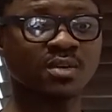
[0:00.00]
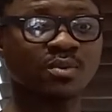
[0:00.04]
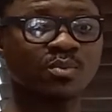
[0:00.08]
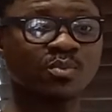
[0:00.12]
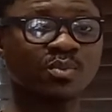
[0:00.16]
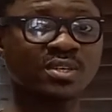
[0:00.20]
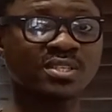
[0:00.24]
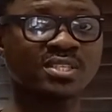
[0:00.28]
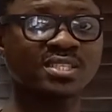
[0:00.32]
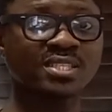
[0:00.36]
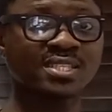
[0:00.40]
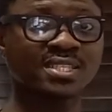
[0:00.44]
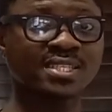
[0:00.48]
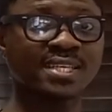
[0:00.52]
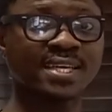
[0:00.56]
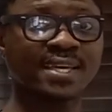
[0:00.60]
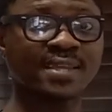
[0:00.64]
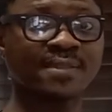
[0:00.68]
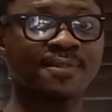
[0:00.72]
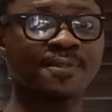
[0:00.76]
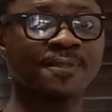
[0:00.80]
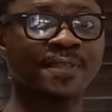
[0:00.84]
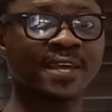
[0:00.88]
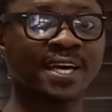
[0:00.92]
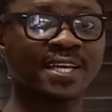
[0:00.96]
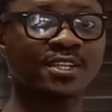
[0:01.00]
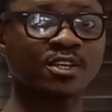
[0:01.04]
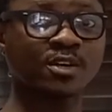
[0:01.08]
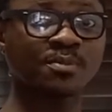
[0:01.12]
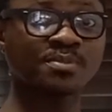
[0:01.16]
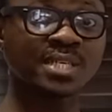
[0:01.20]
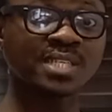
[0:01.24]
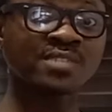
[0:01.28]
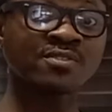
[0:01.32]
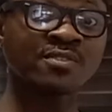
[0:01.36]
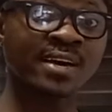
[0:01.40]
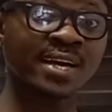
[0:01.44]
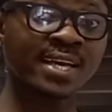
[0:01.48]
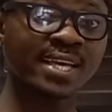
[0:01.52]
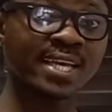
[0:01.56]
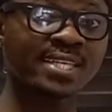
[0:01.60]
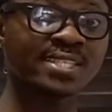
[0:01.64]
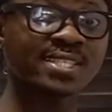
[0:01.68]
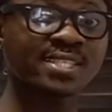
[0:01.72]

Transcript: which said that the objective of IAS